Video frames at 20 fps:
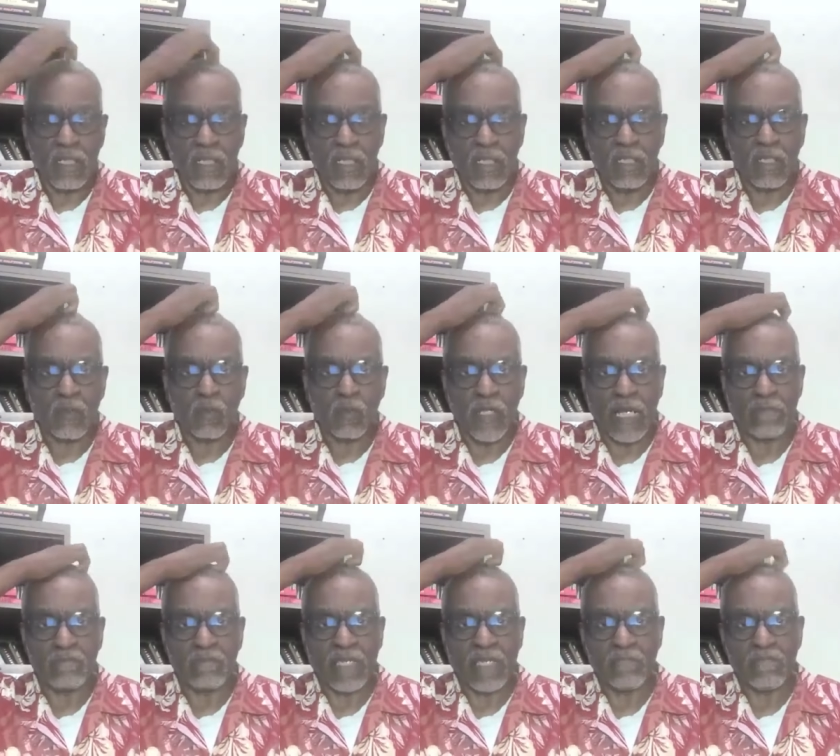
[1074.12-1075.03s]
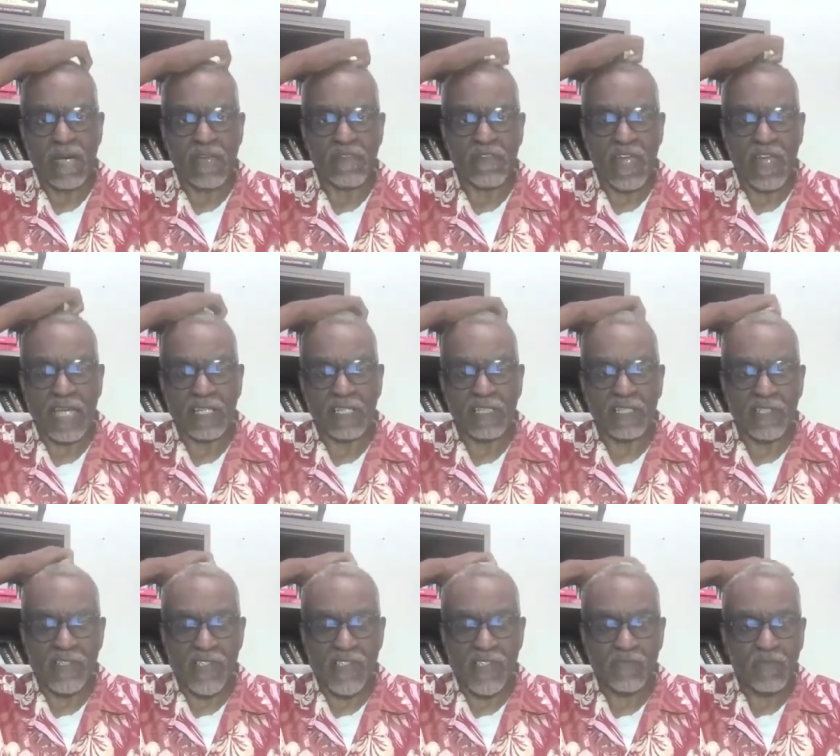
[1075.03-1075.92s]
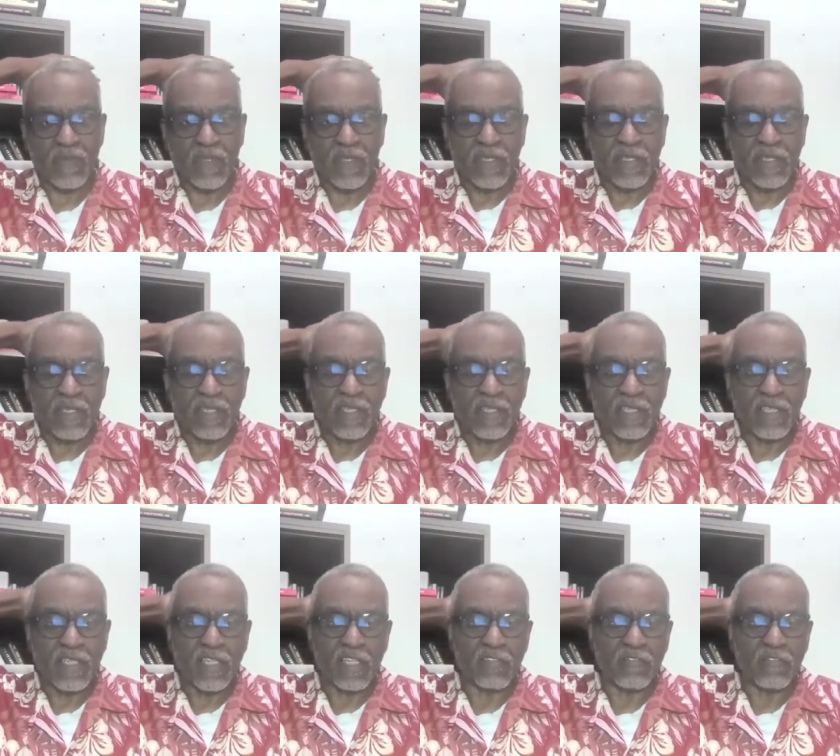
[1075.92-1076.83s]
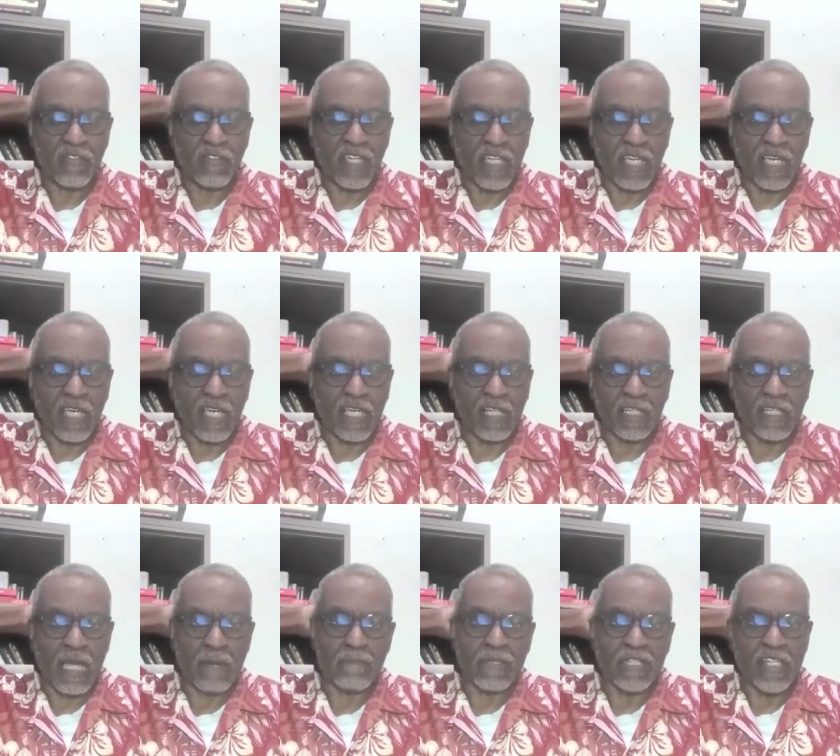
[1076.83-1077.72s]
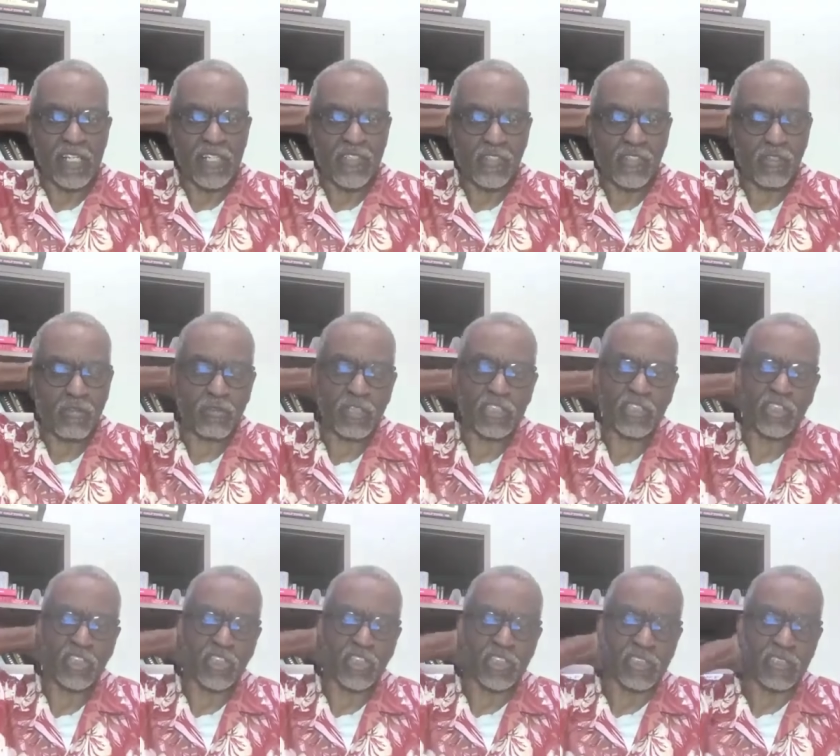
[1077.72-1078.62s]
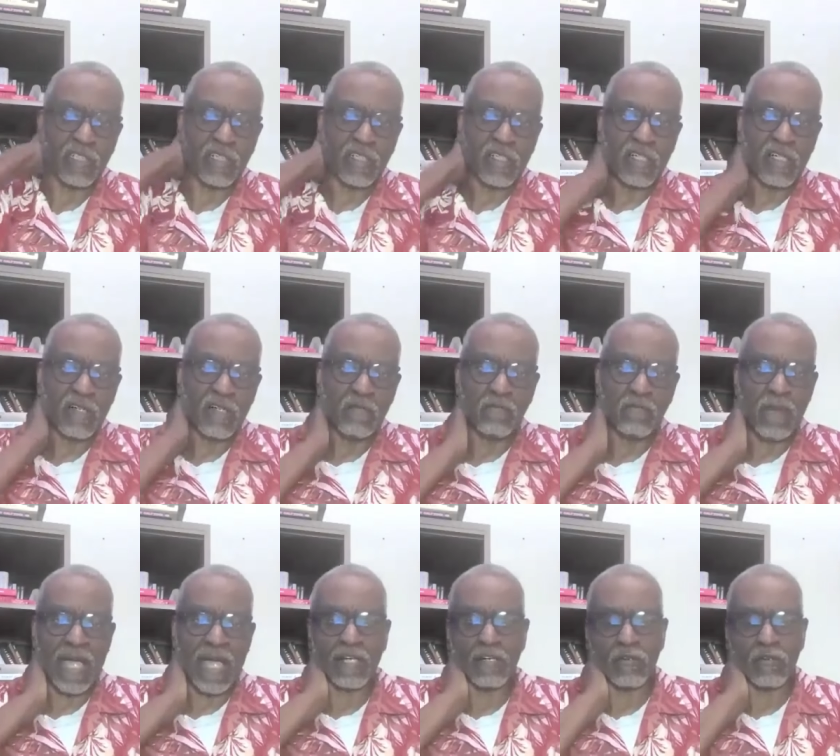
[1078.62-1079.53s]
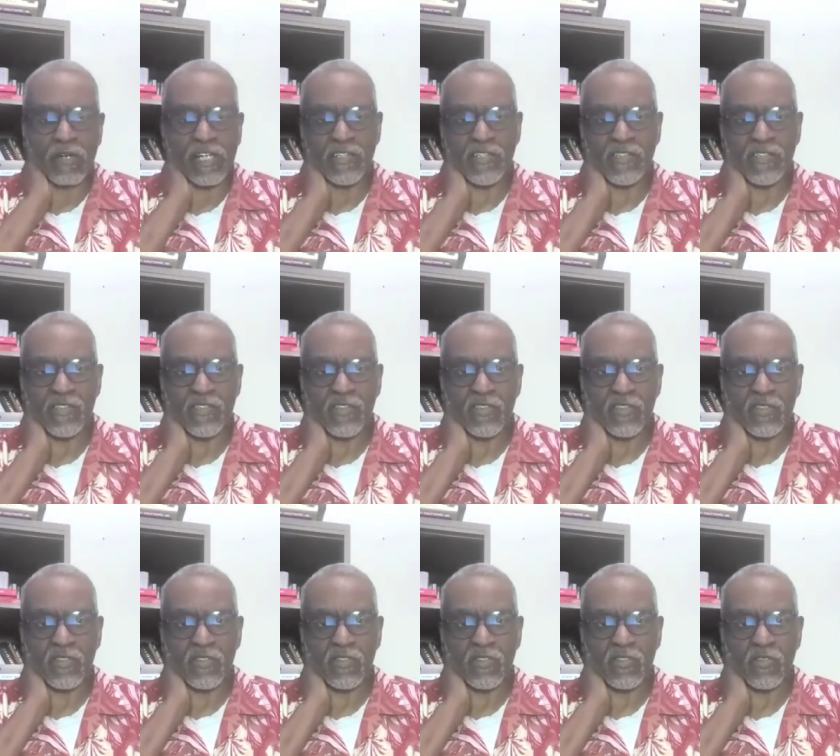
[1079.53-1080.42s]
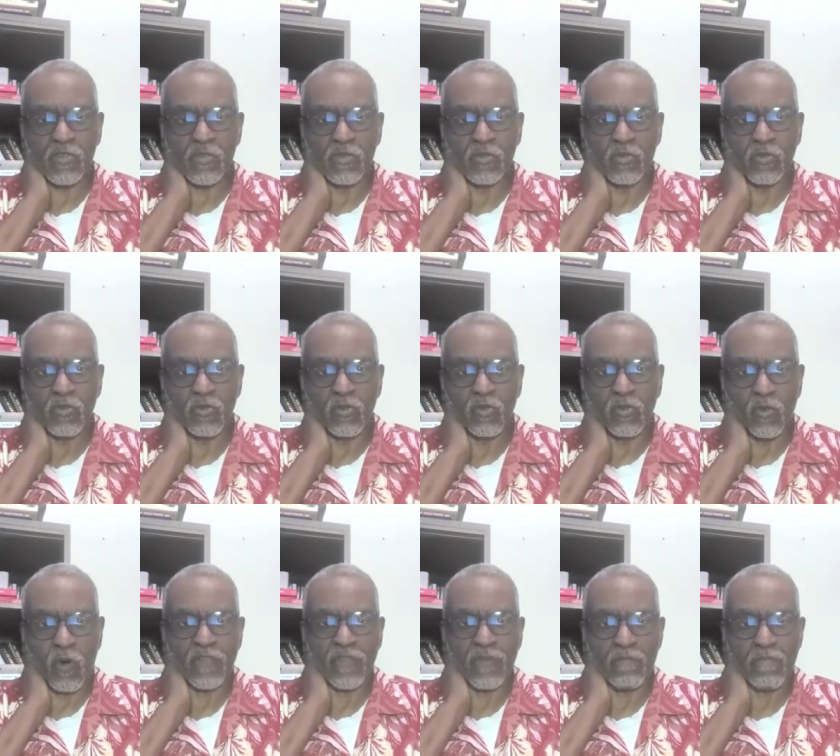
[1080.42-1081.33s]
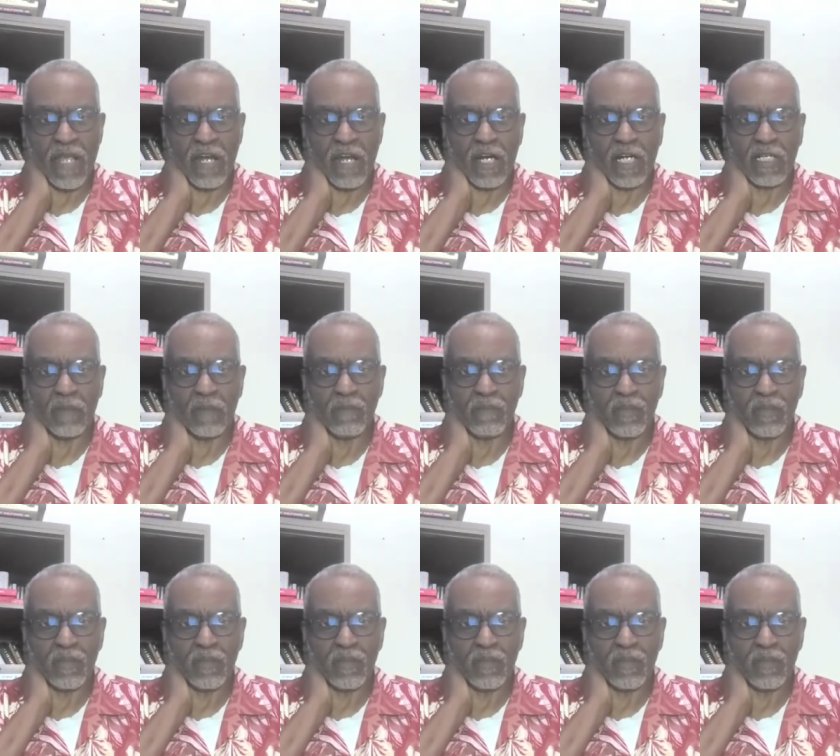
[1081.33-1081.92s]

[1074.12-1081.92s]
What I mean by that is, if a Lebanese Christian migrates to North America,